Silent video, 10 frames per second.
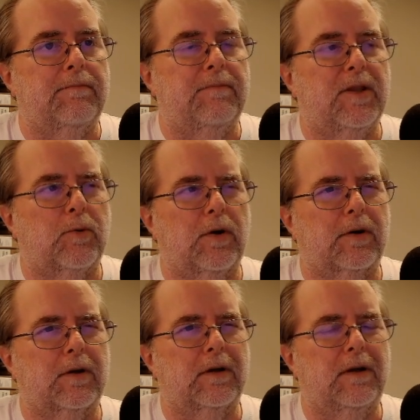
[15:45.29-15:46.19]
there were
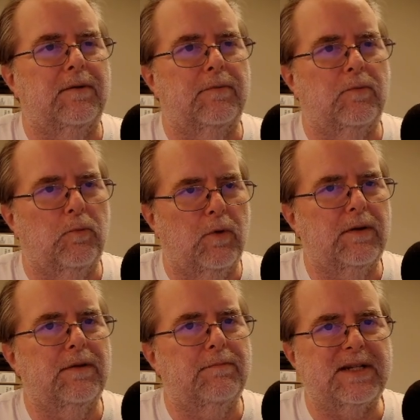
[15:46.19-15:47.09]

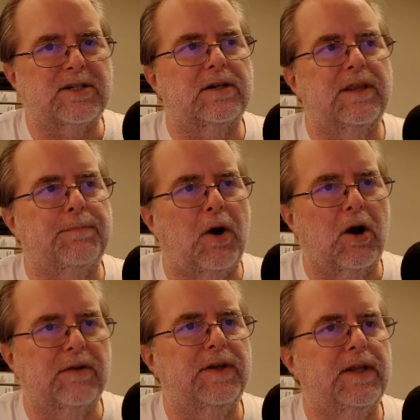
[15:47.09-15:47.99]
basically the
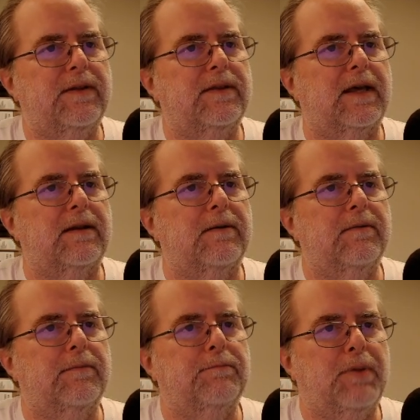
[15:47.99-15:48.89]
part of it that
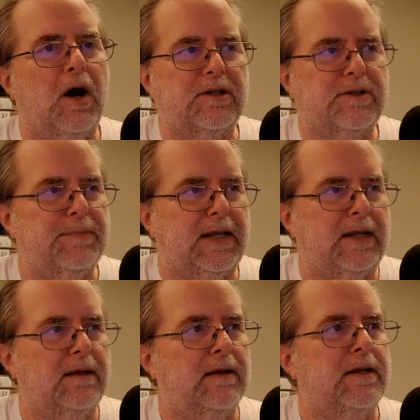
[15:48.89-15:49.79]
bugged
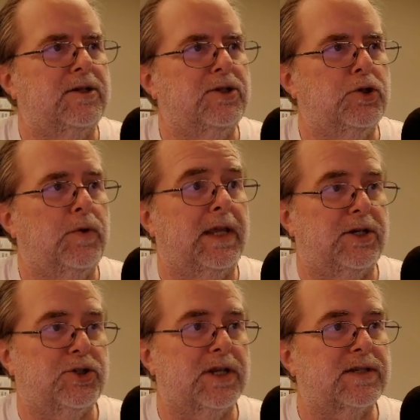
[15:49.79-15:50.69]
me doing it
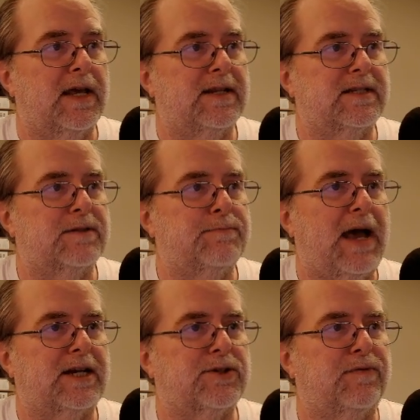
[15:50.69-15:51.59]
just as this
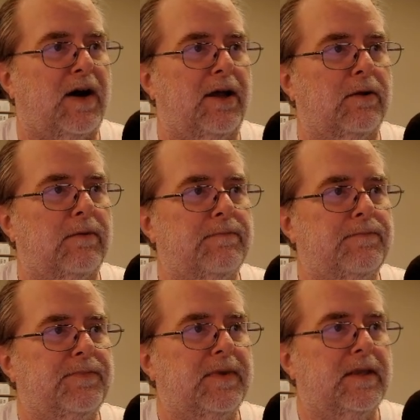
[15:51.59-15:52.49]
batch file
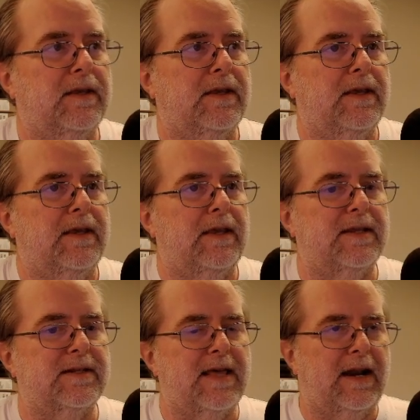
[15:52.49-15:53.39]

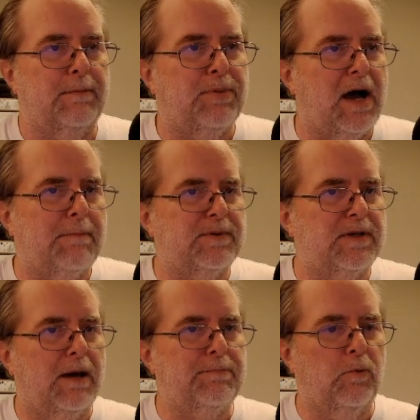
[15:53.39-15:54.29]
is that it popped
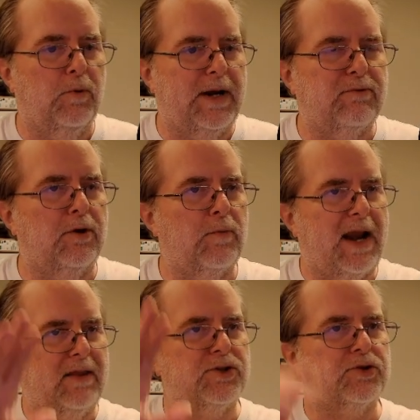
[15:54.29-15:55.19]
up, whenever it
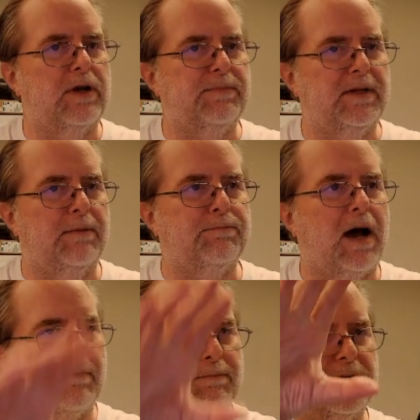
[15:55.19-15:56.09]
ran the script, it
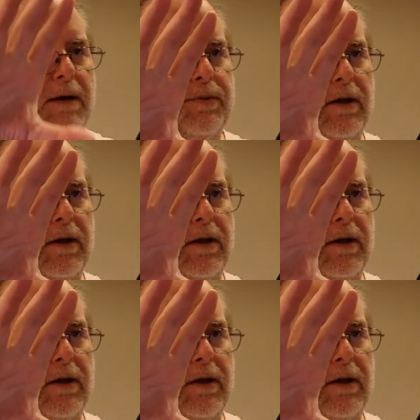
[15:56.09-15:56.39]
popped up a